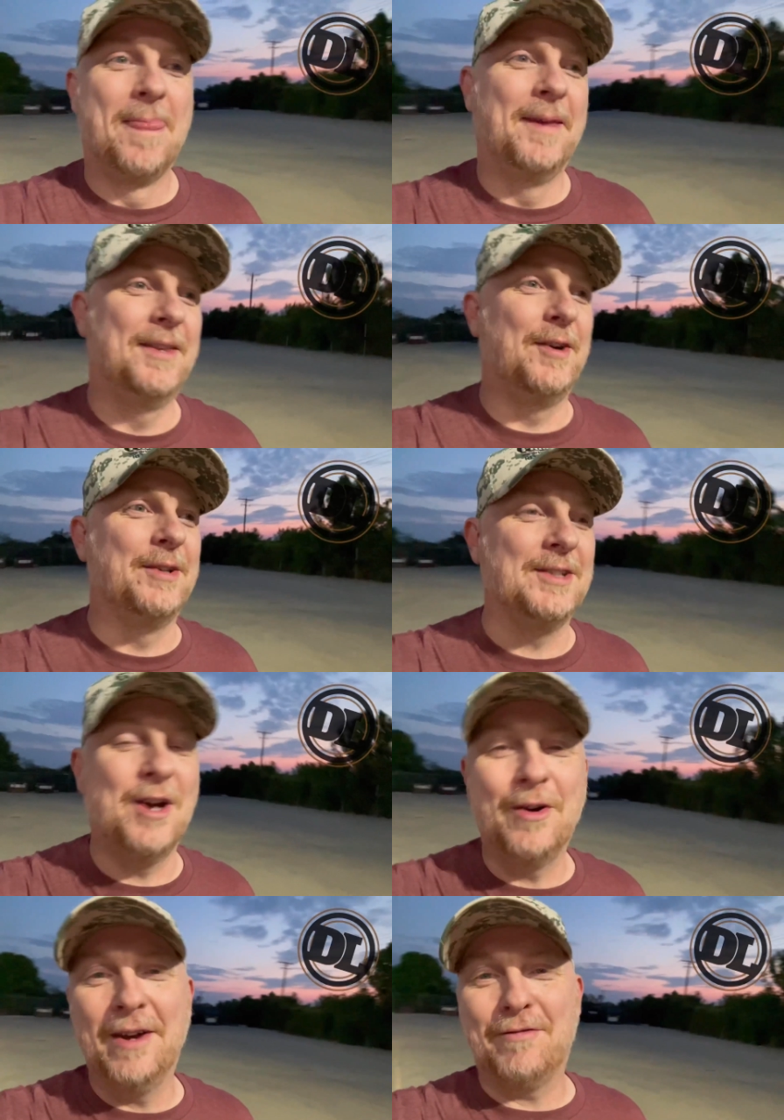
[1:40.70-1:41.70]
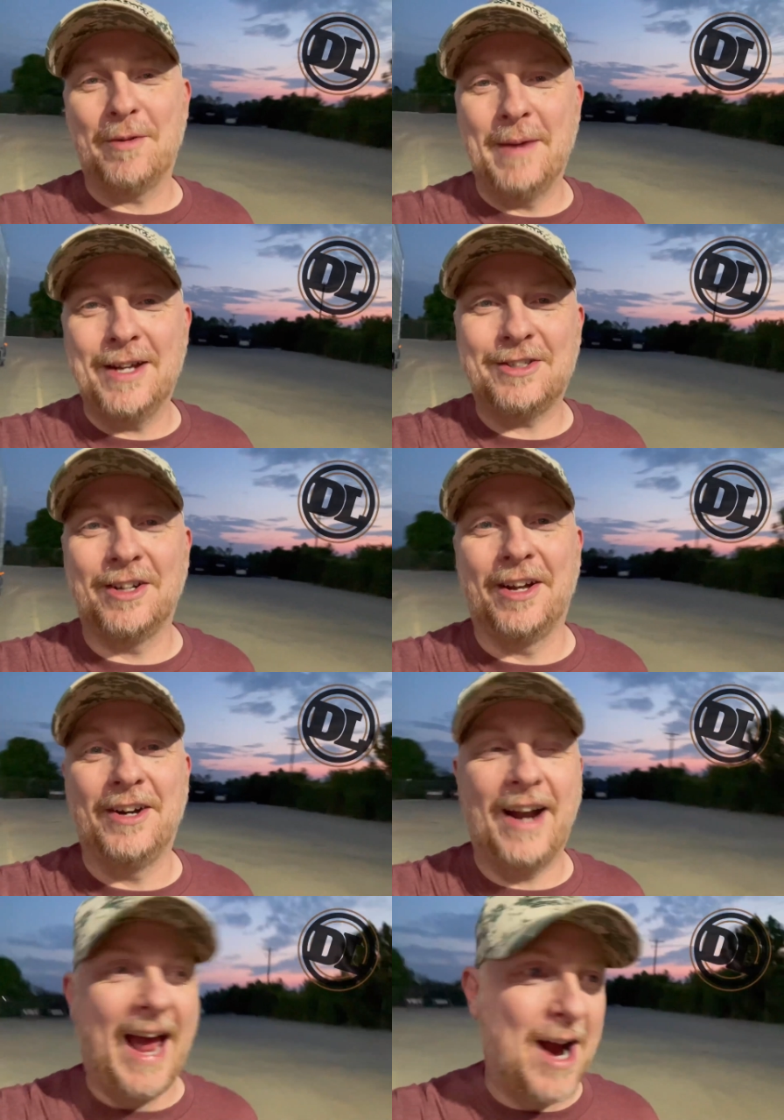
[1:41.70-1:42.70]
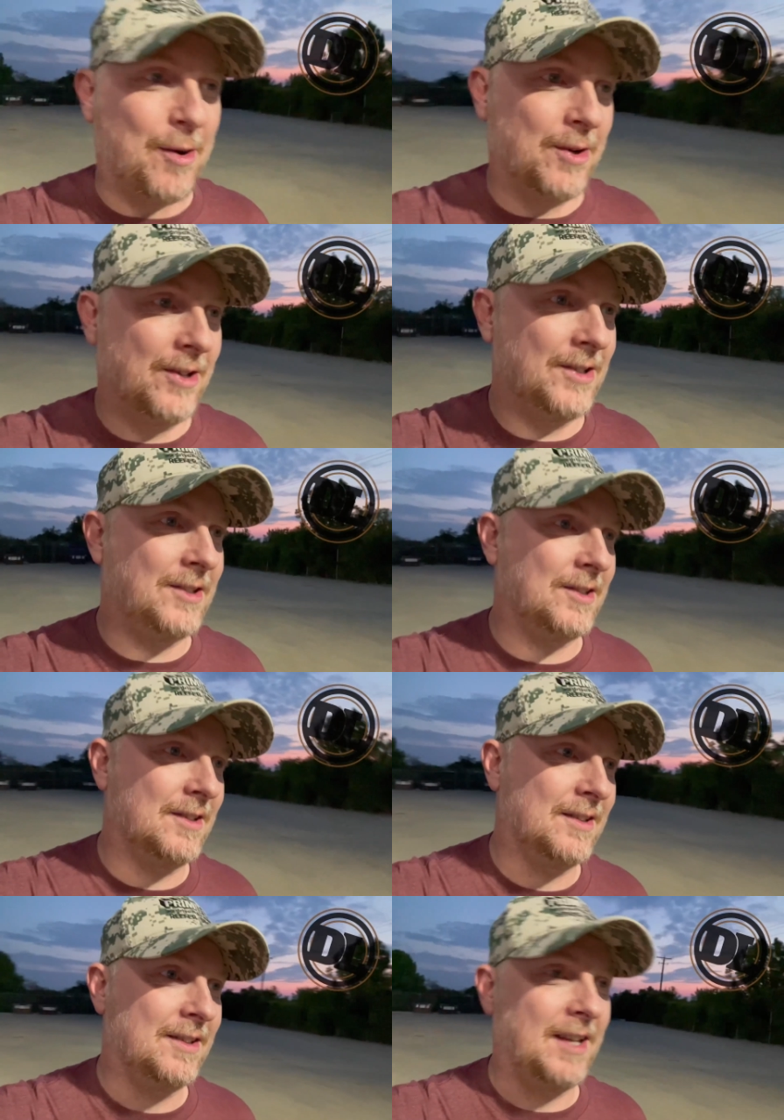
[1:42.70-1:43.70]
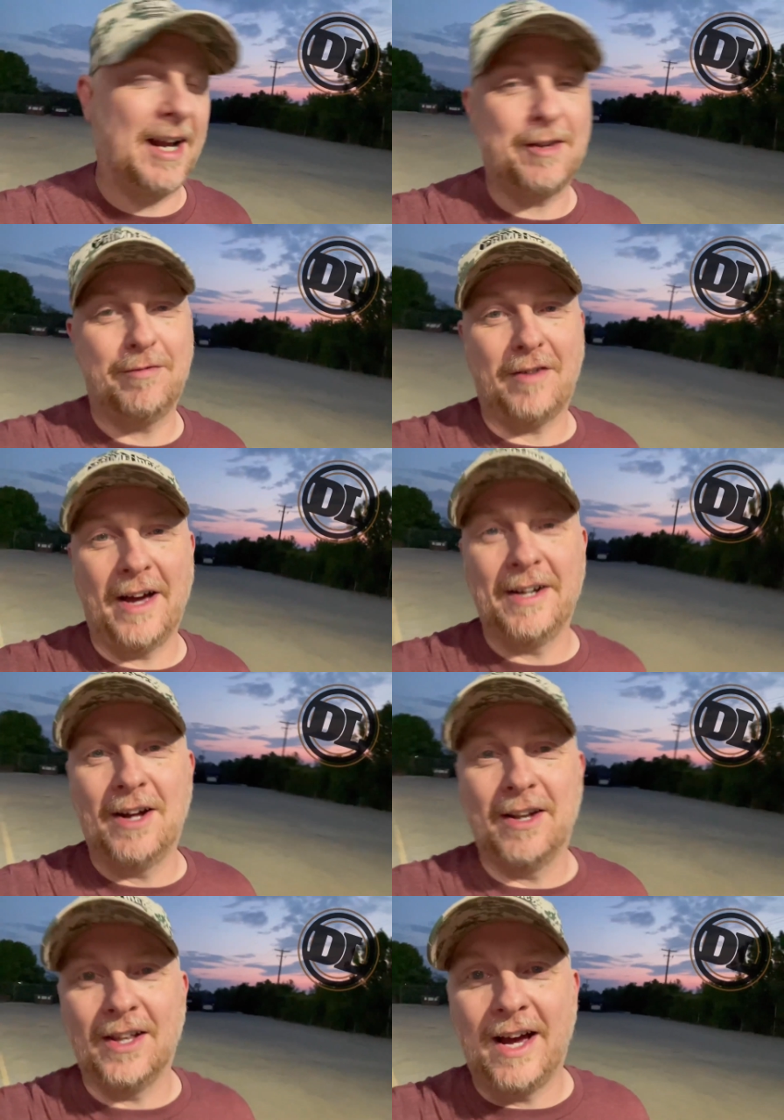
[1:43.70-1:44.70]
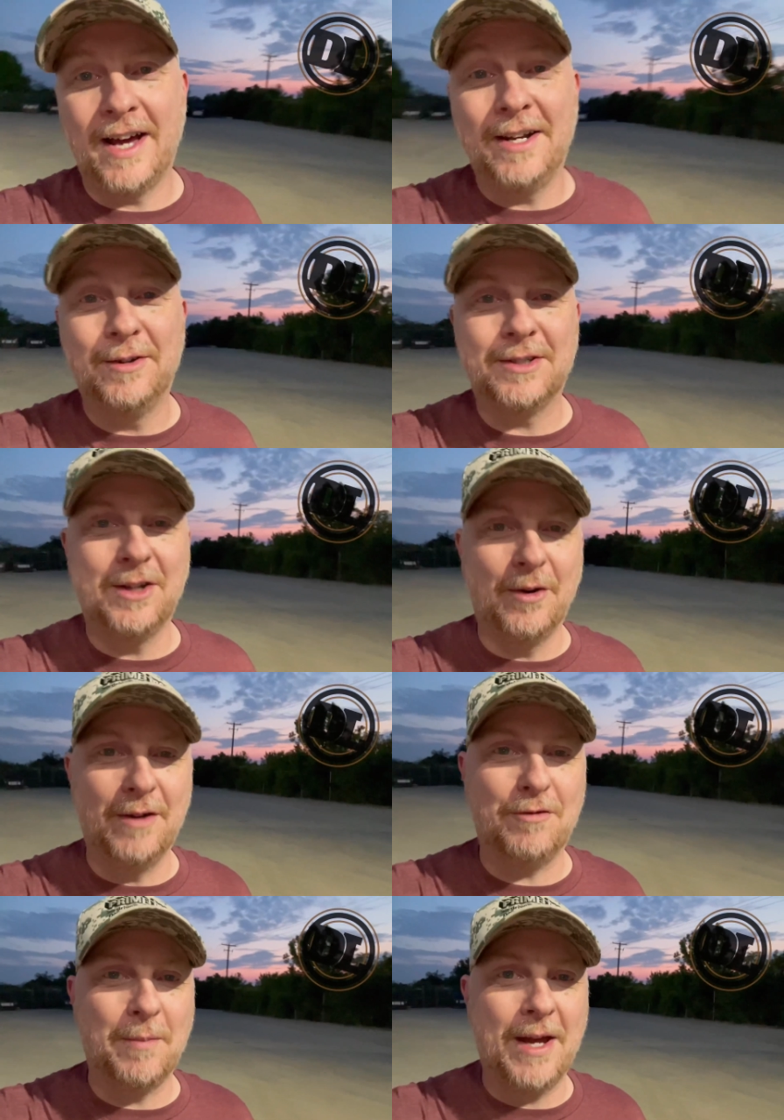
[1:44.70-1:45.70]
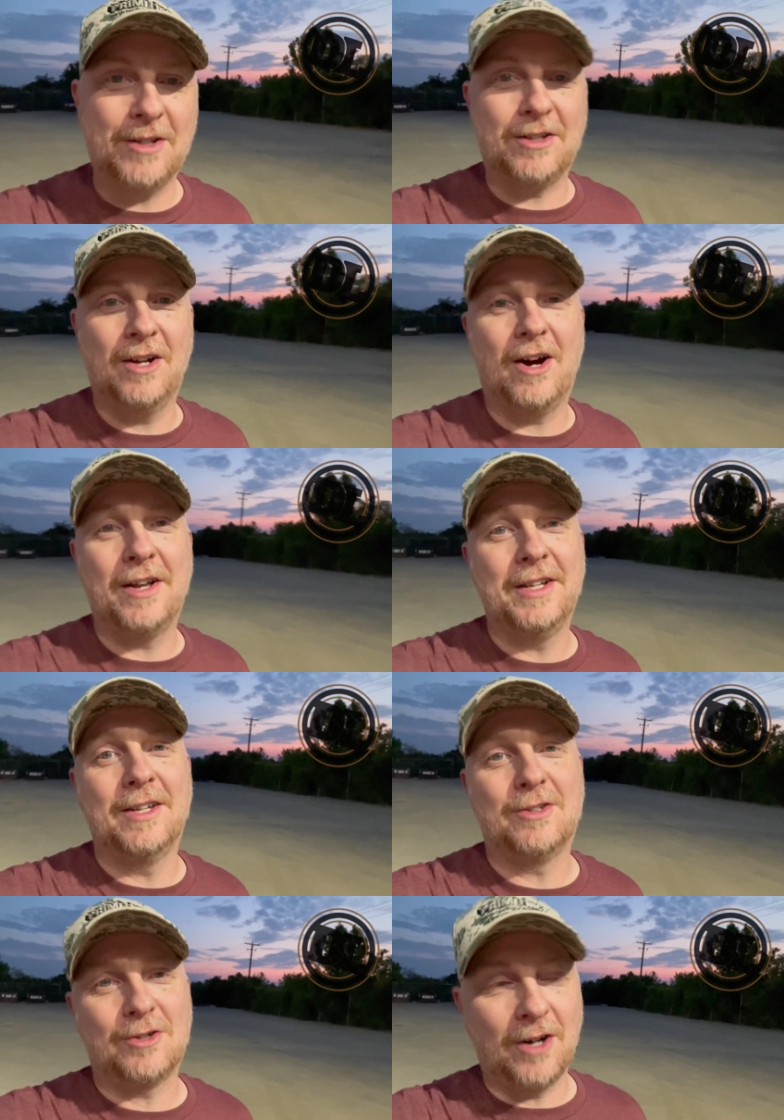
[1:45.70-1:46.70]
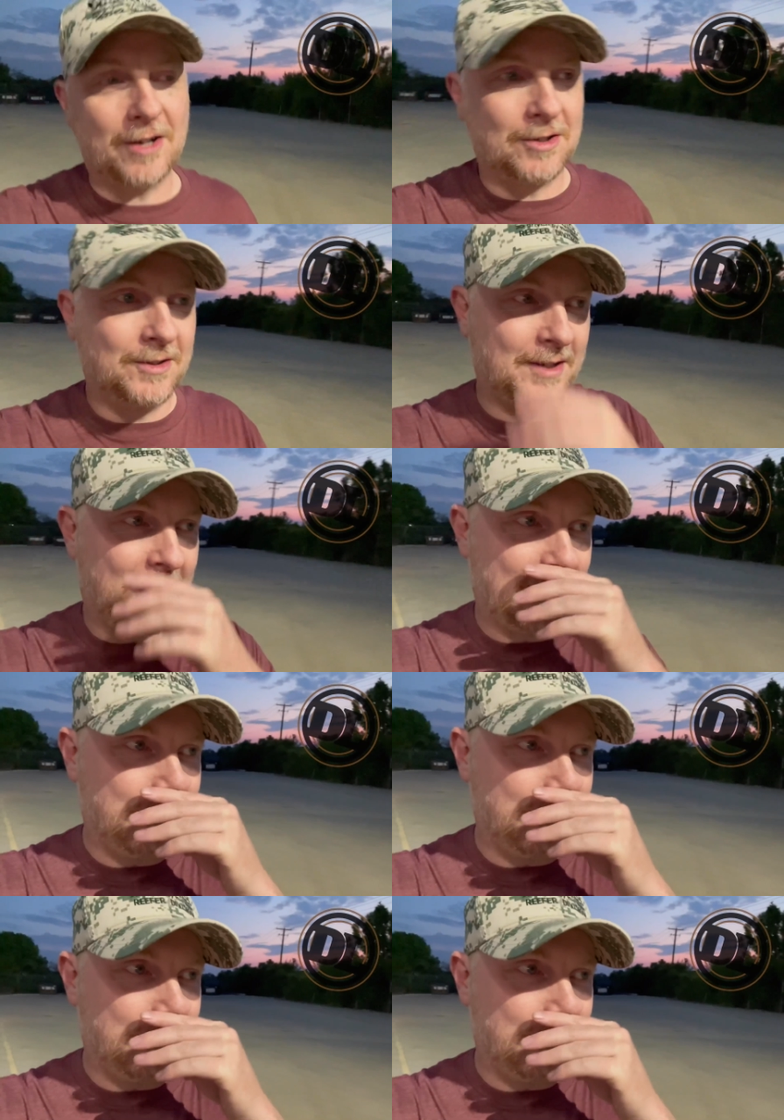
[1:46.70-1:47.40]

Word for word: there was no information on their hours that I could find online. There was no information on the instructions that I could